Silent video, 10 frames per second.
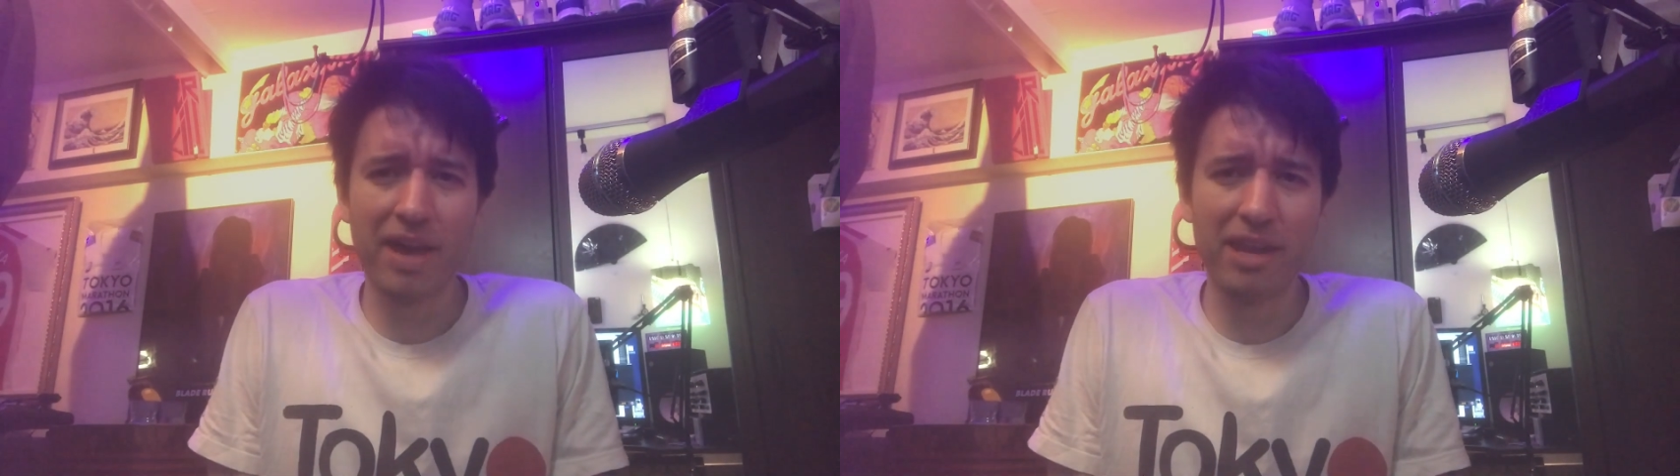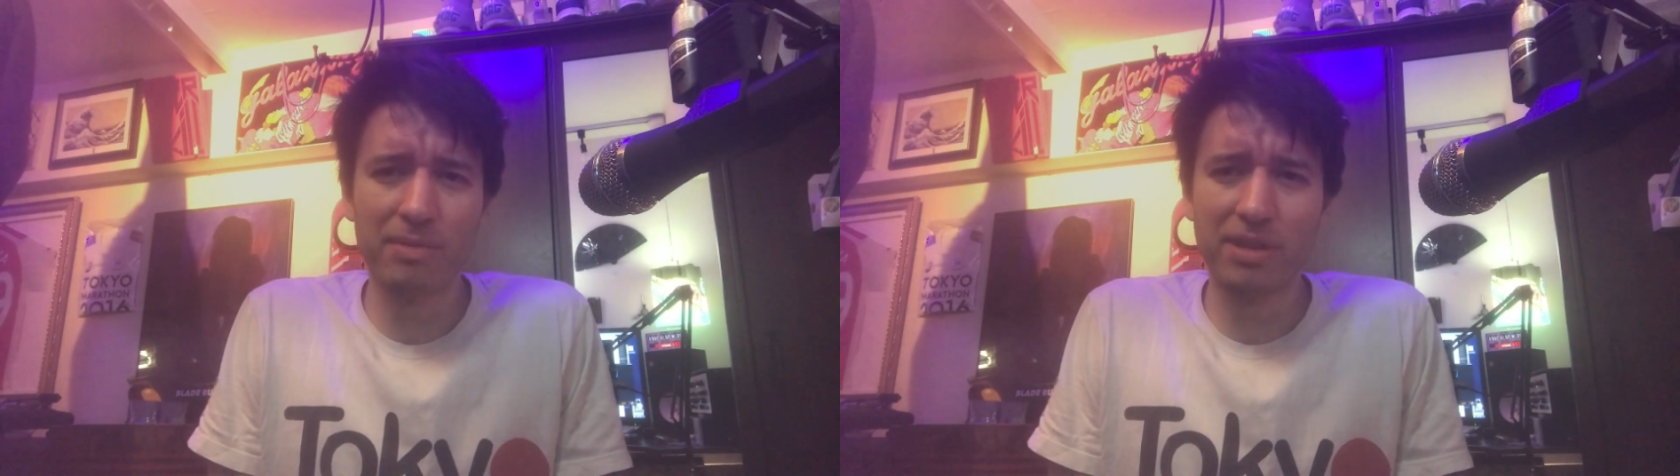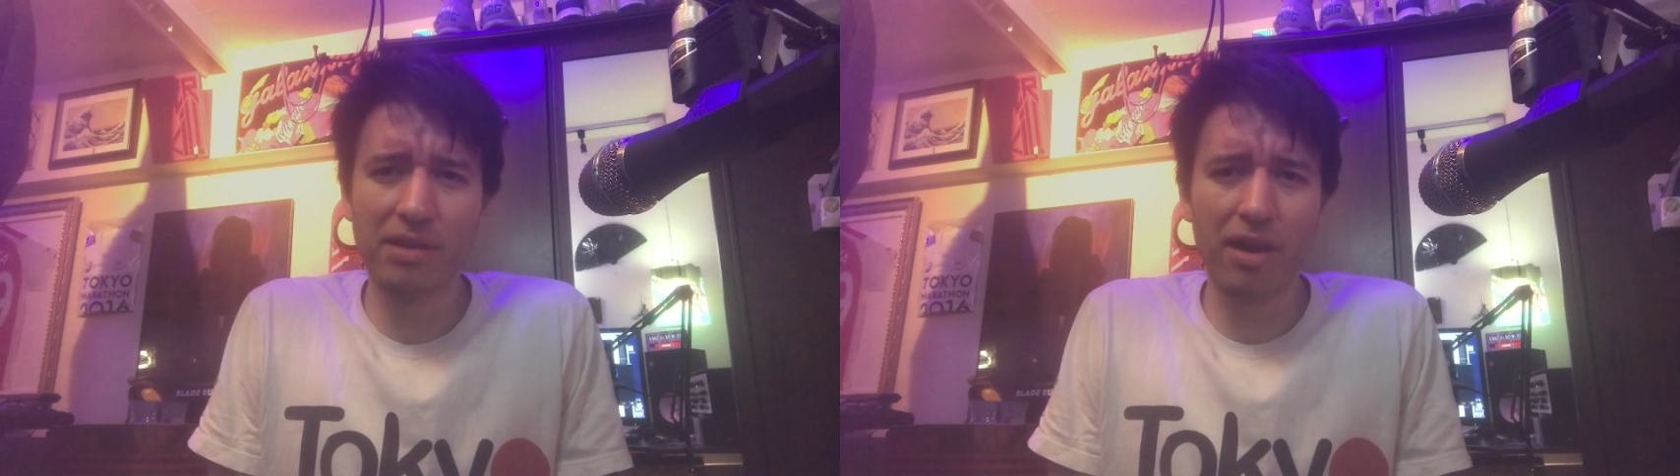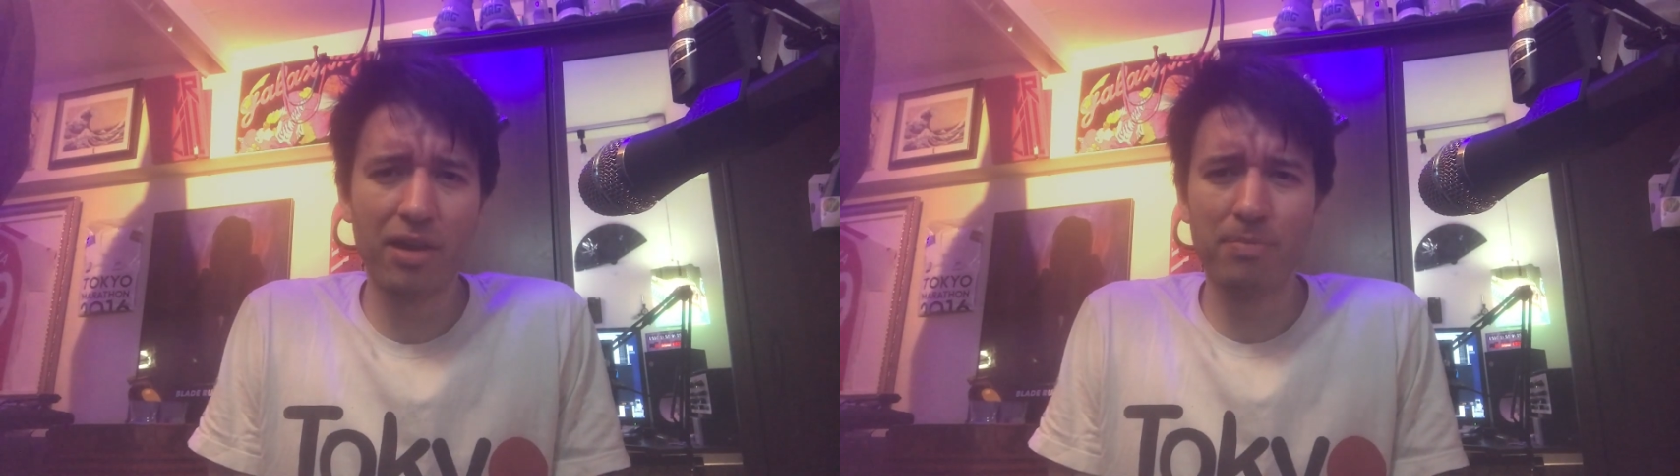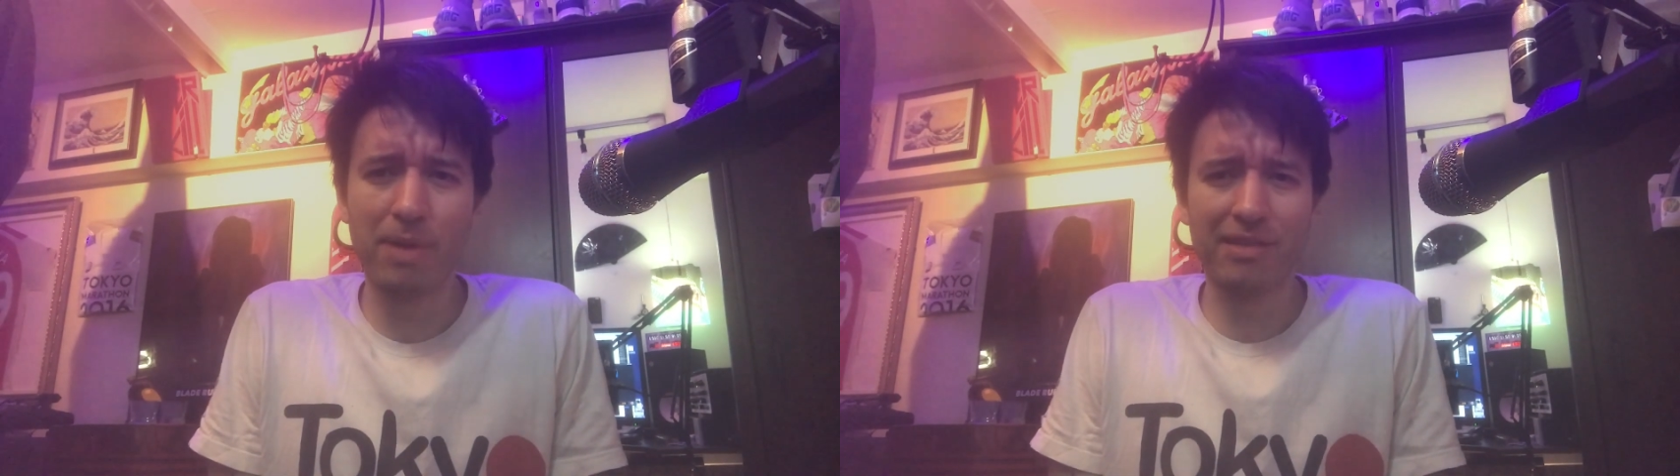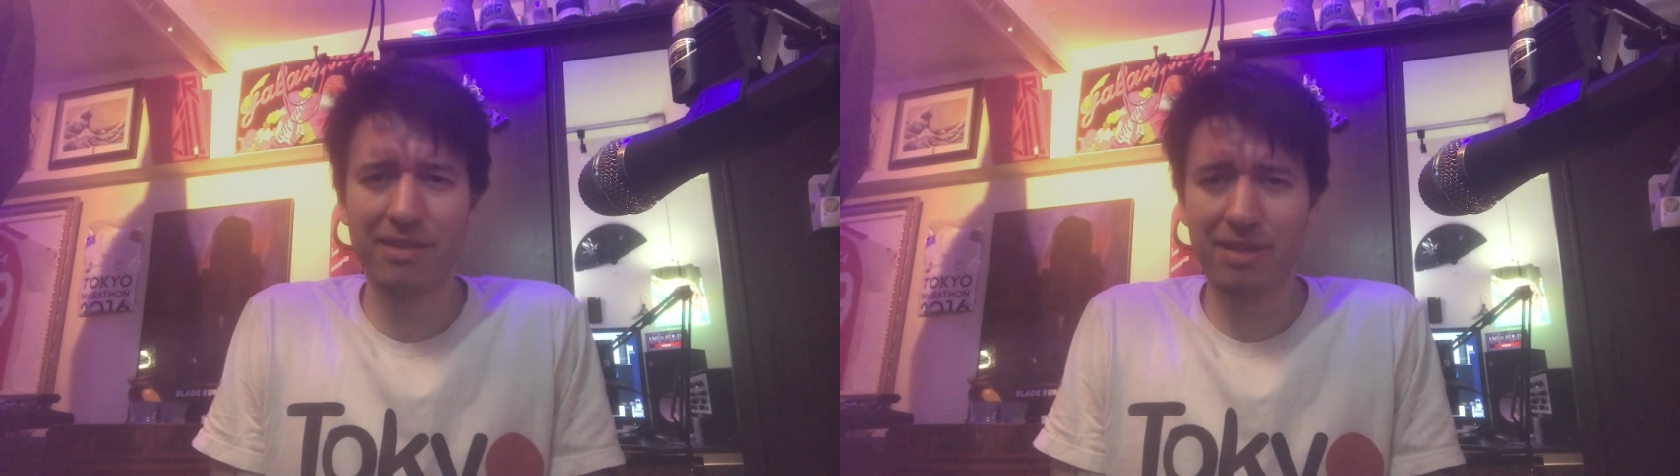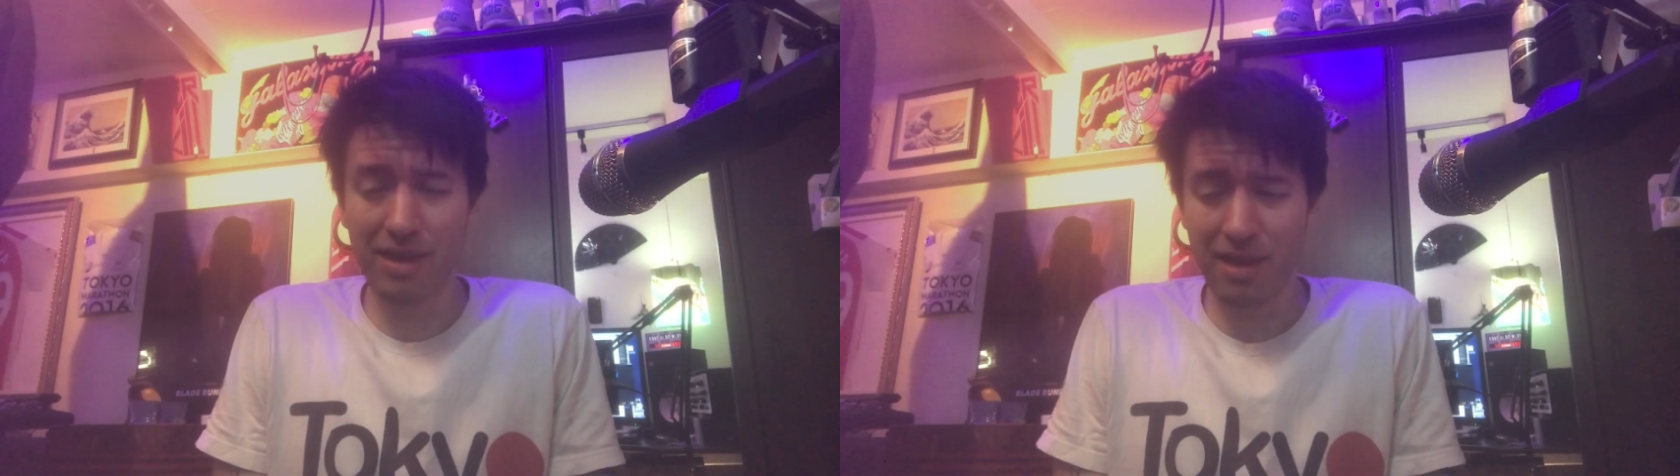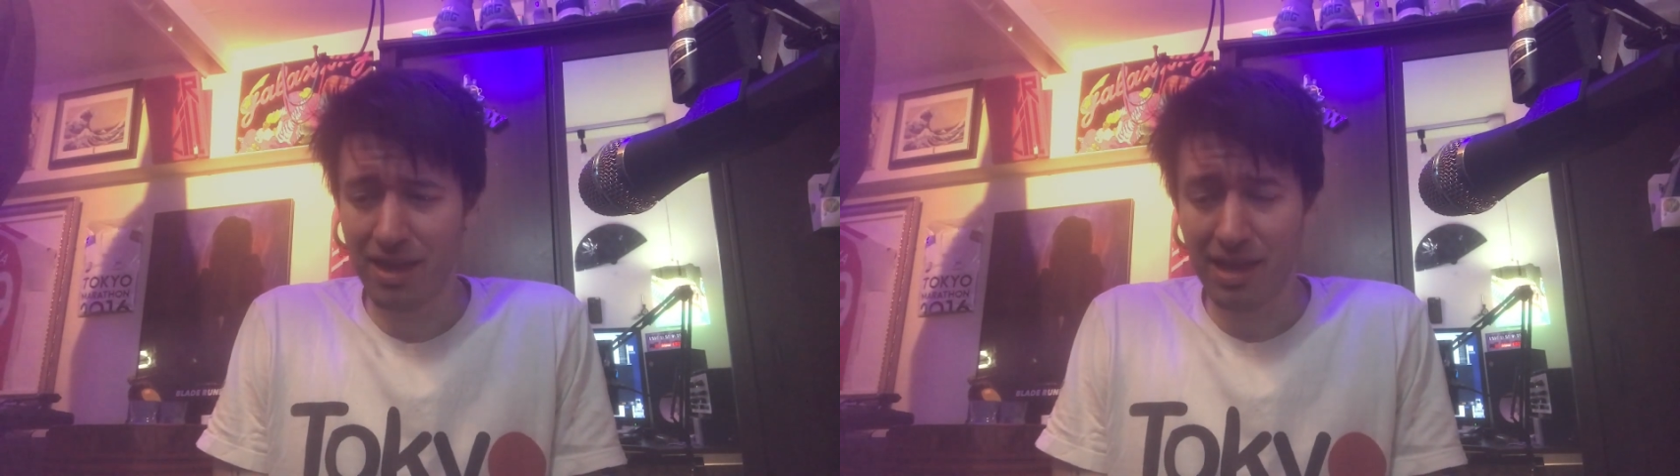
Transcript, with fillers: Venom, and the guy who basically